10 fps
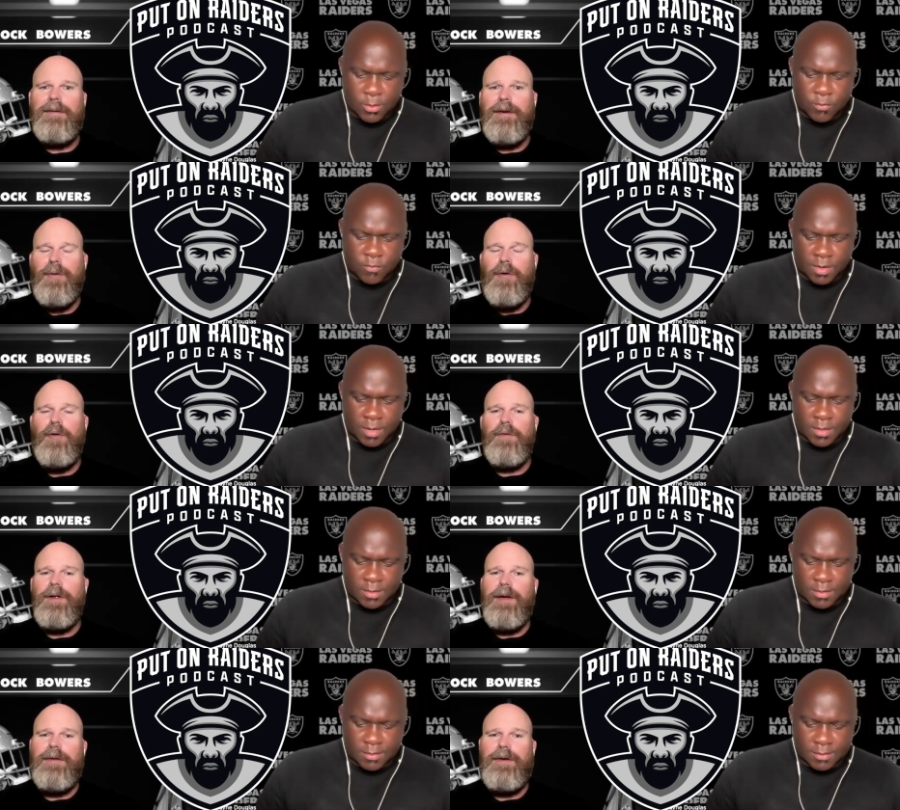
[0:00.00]
Speaker 1: Go over
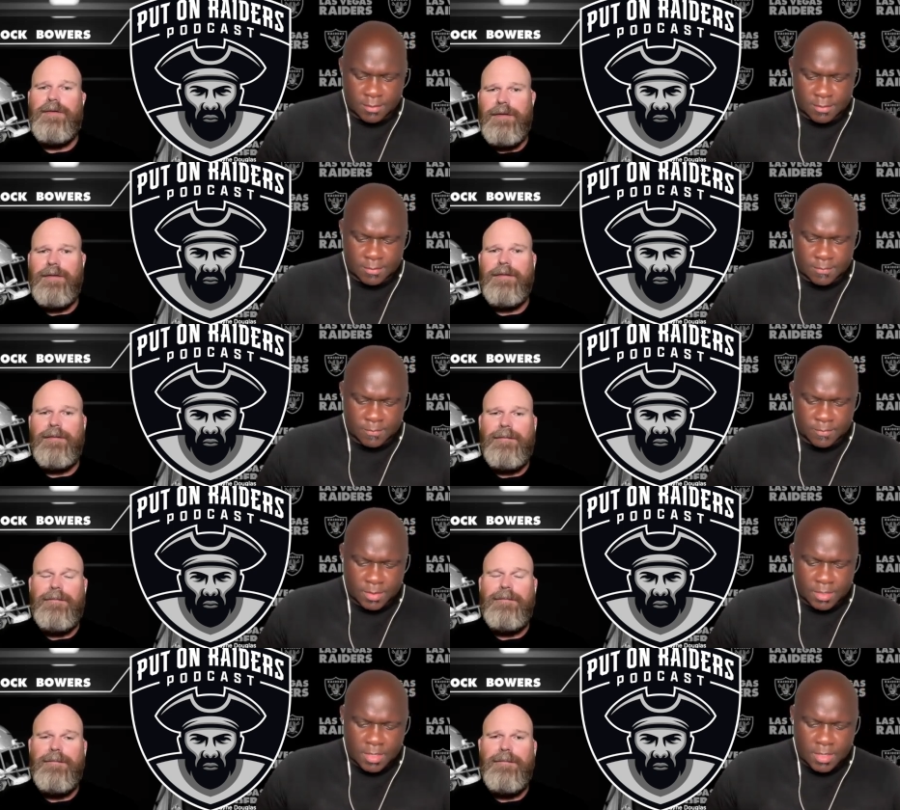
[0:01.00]
eleven hundred.
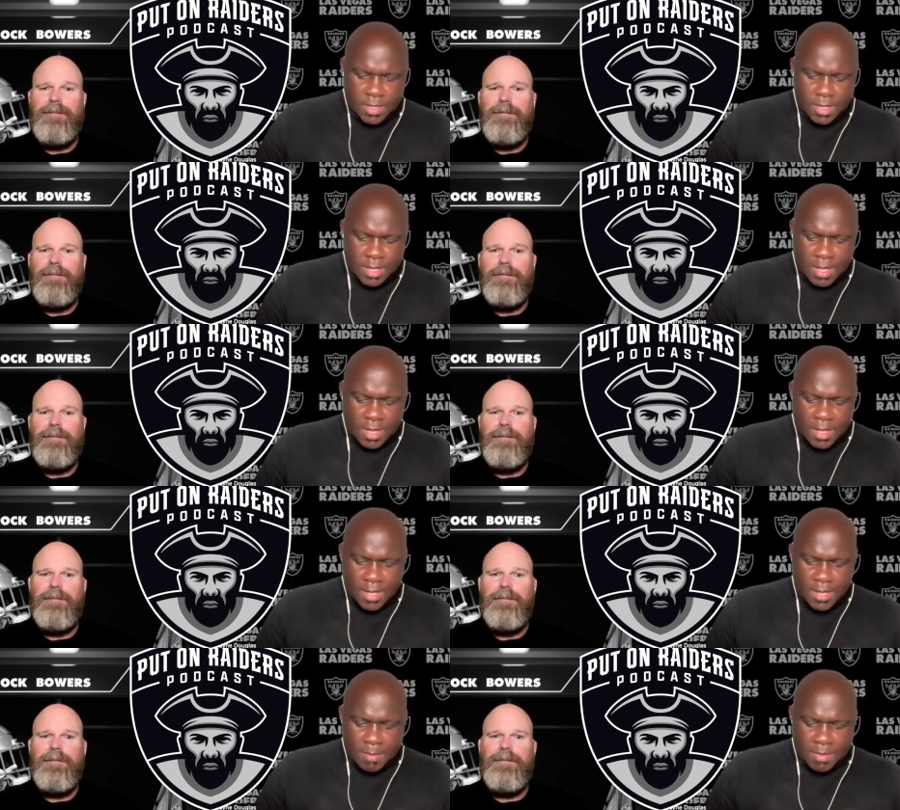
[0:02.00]

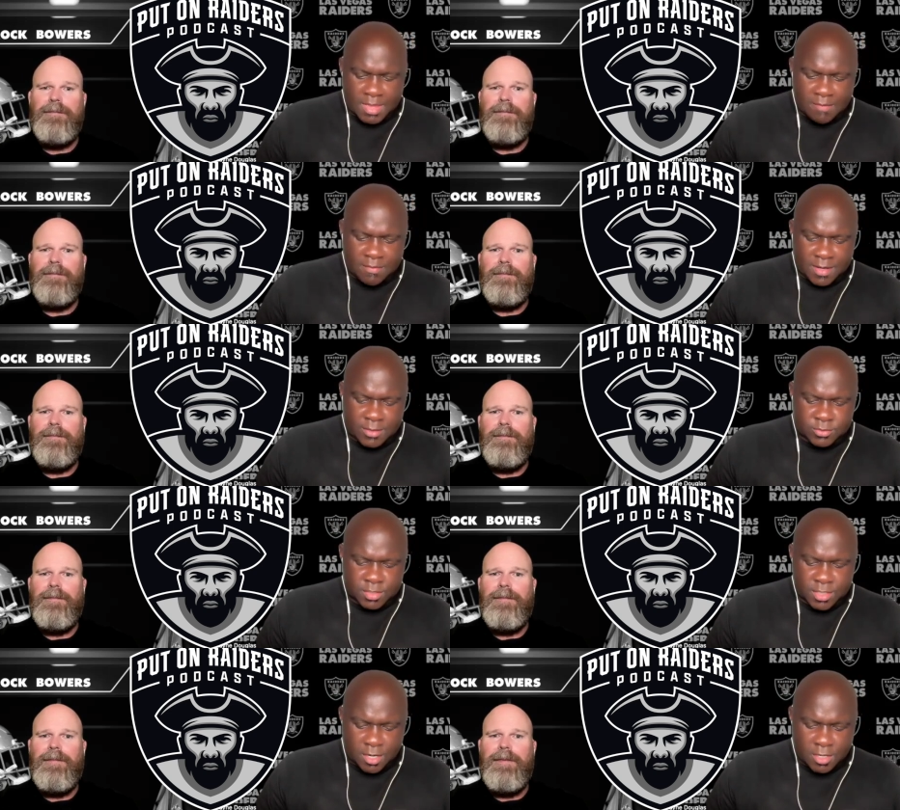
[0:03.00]
Um, eleven
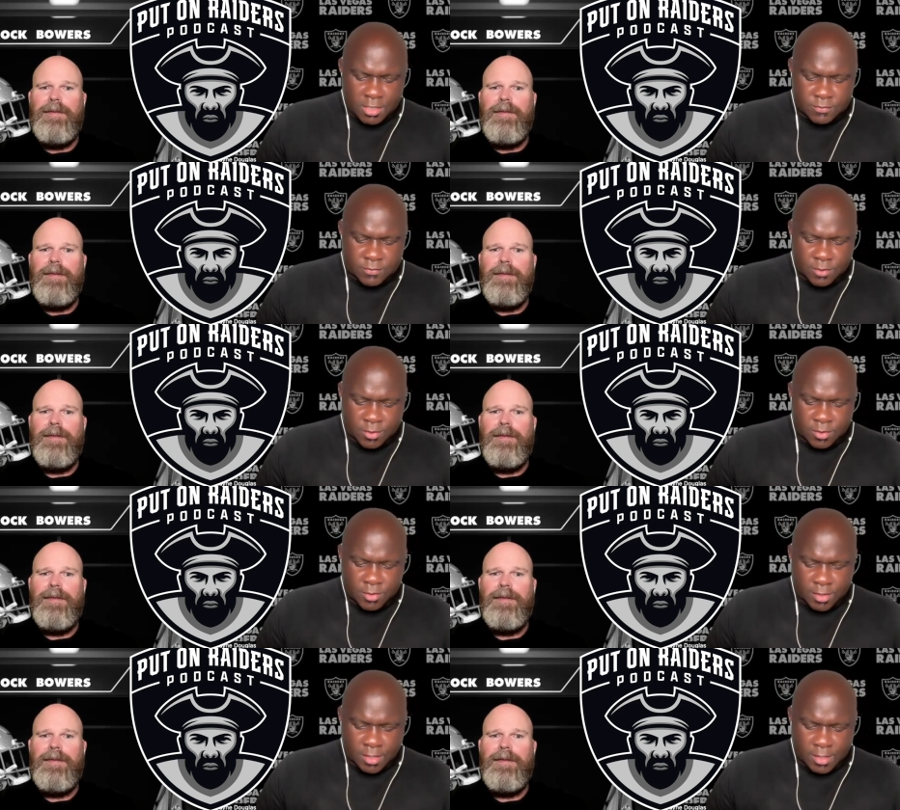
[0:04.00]
hundred yards
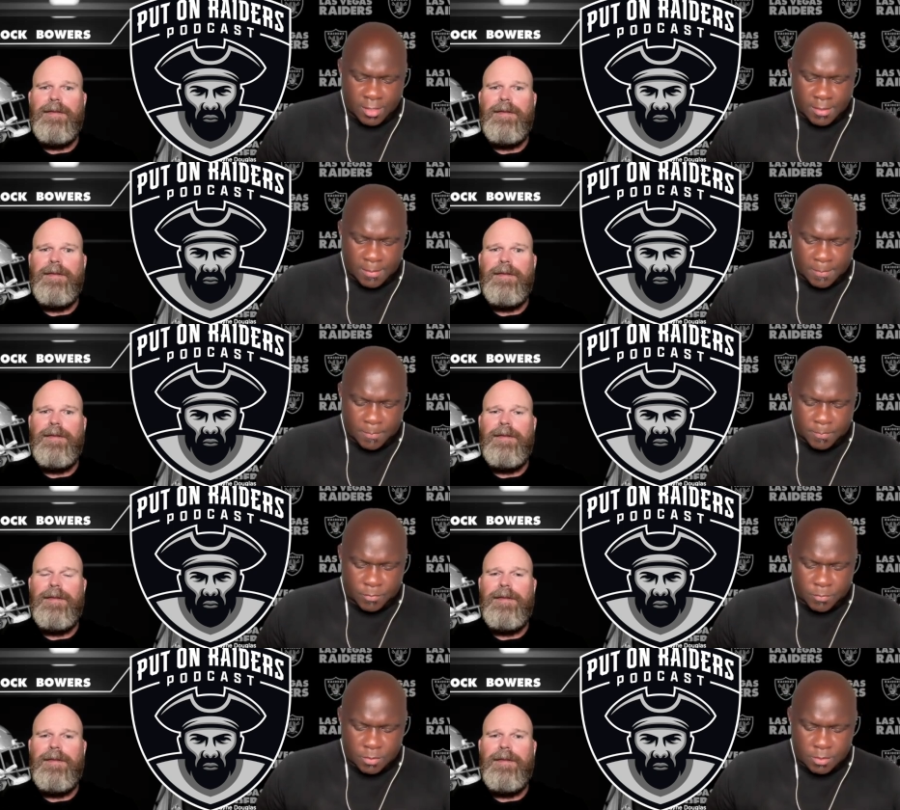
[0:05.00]
for um,
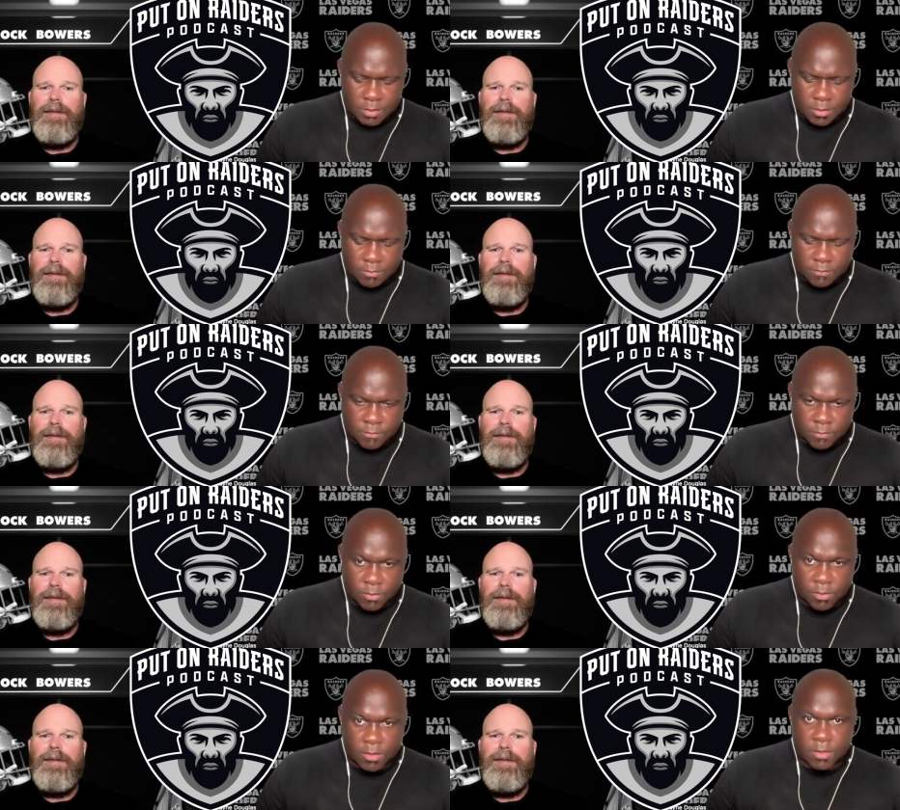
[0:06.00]

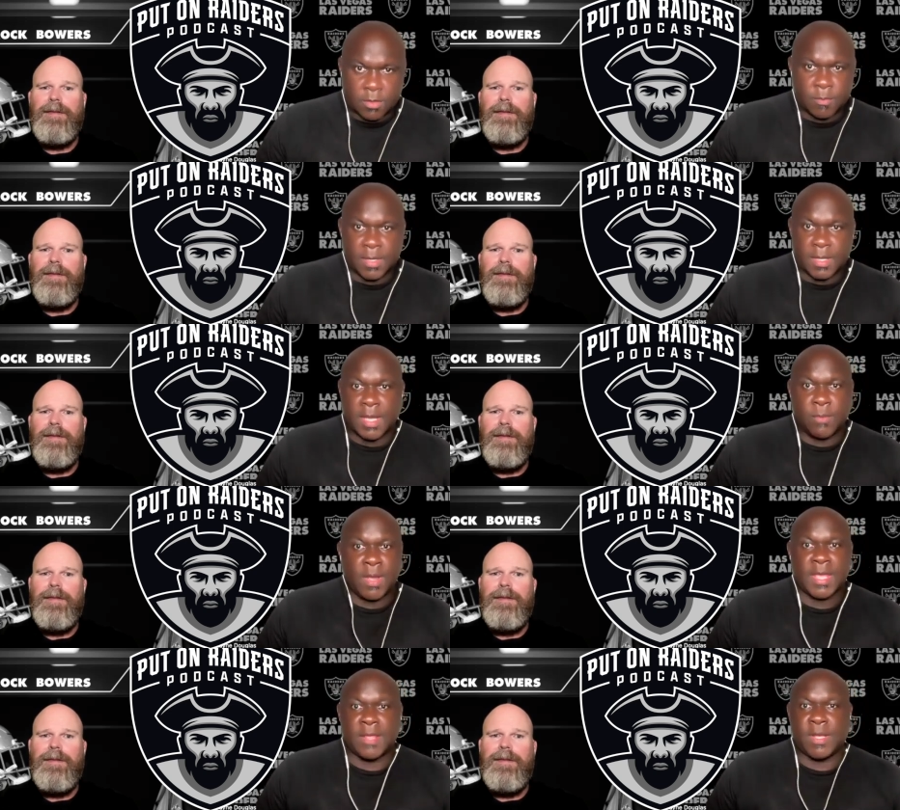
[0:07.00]
for oh my god,
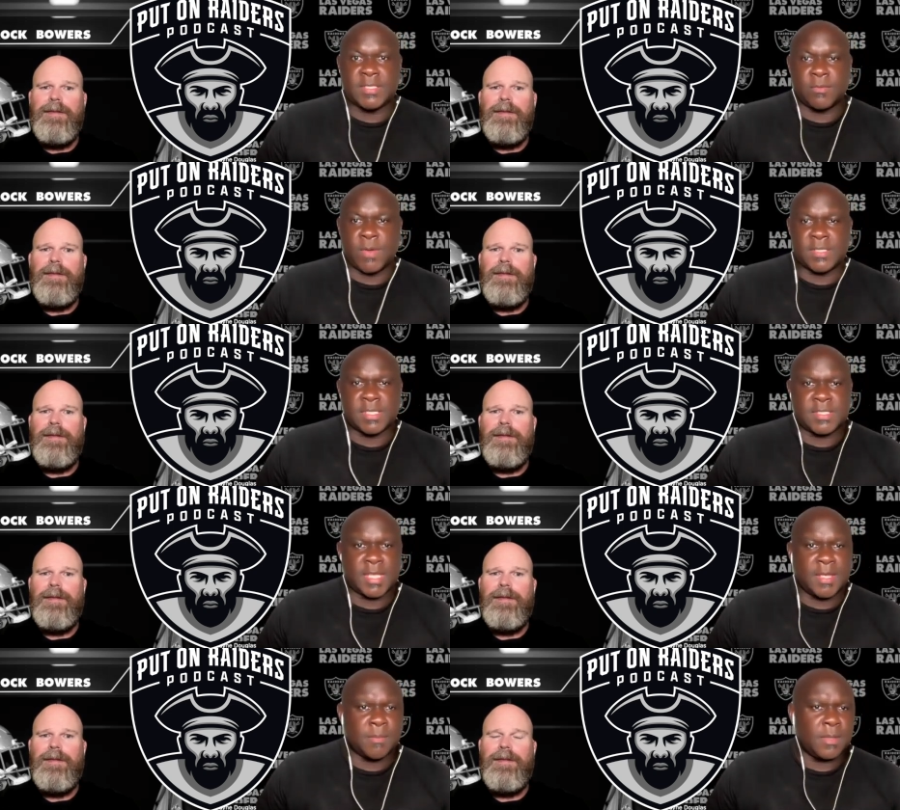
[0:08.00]
why can't why is he why is his
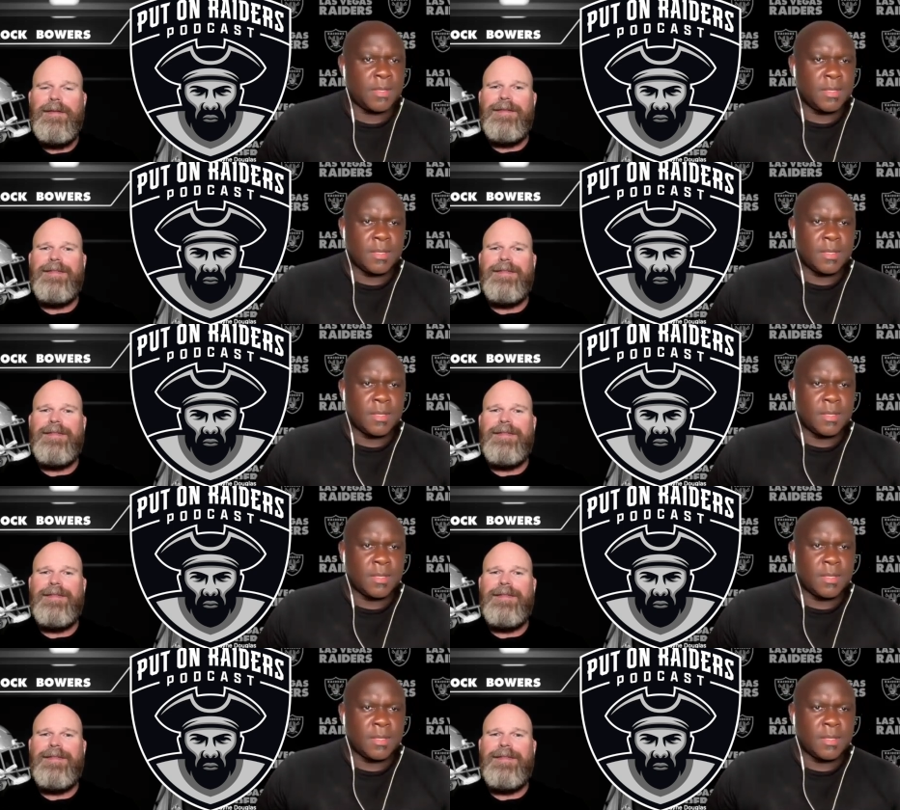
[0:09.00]
name?